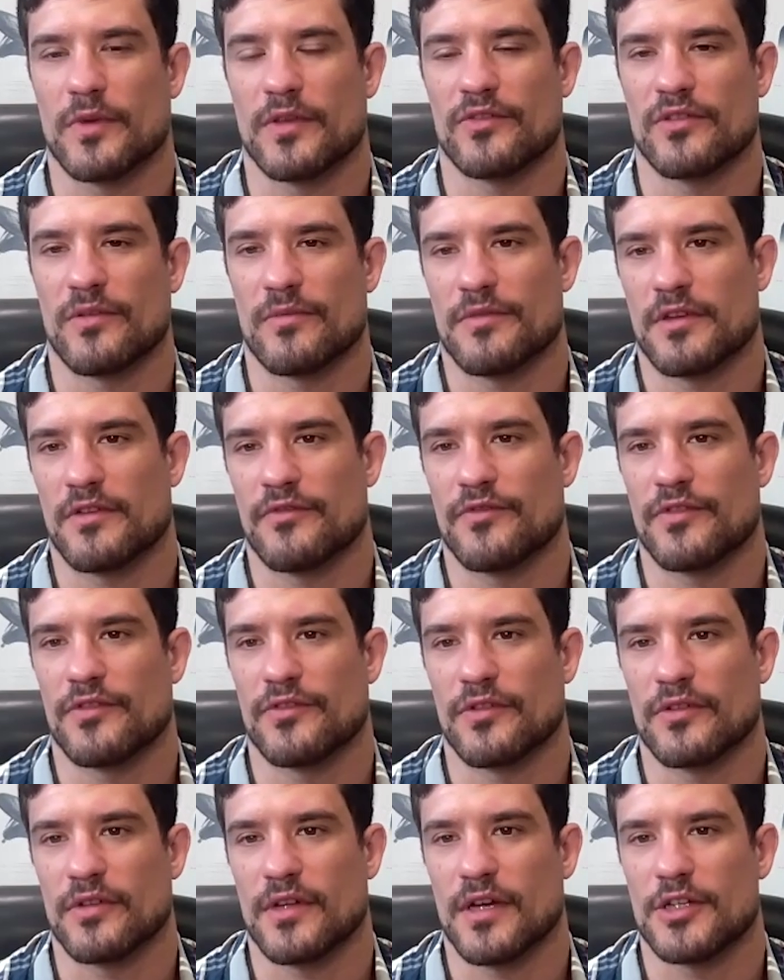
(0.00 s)
by something
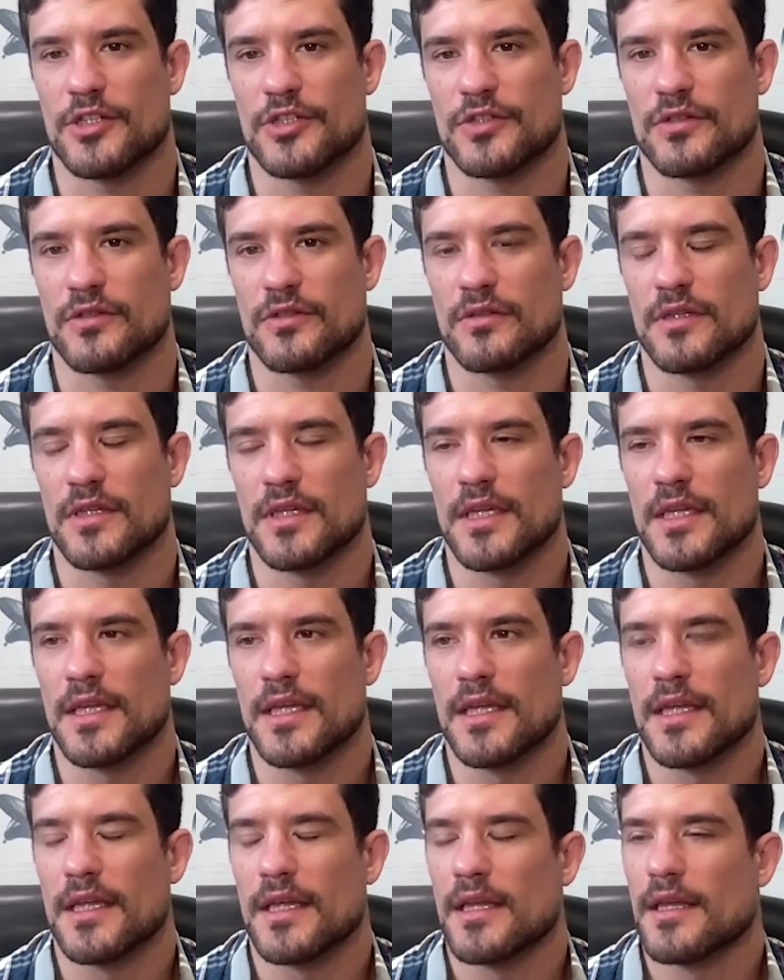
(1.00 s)
physiological,
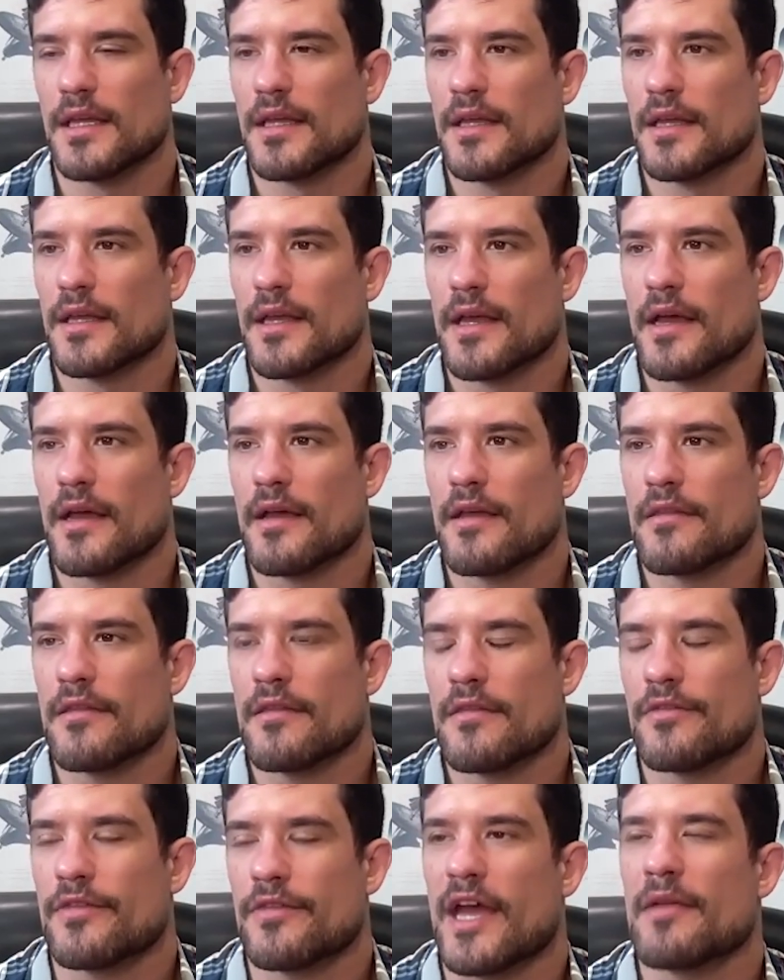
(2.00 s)

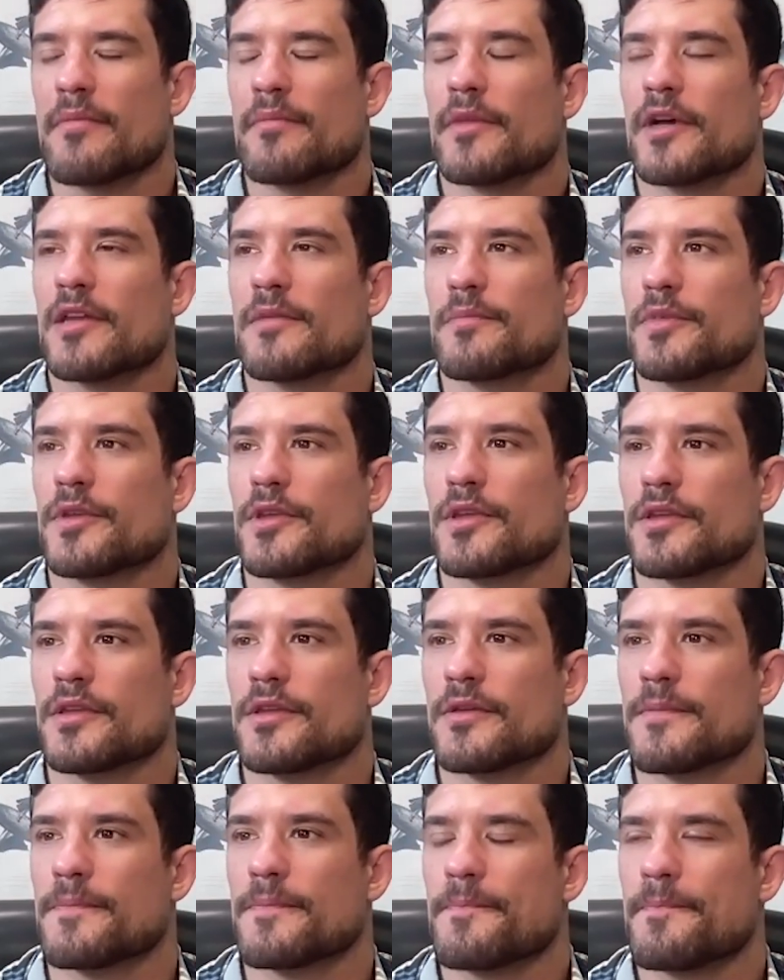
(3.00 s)
that might
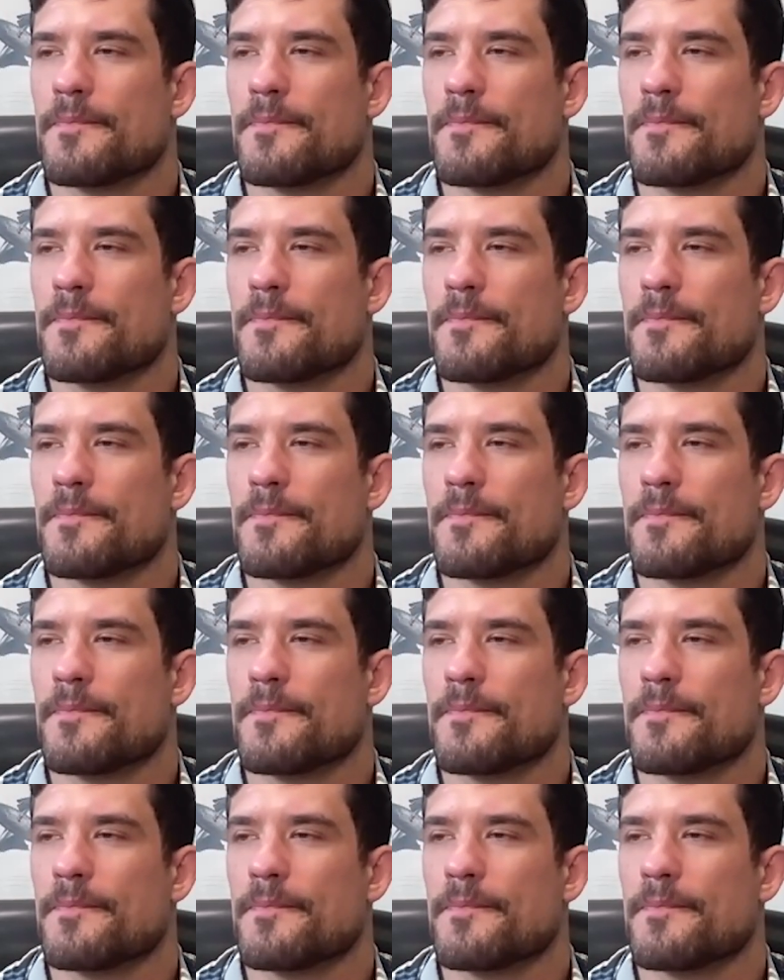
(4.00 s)
be,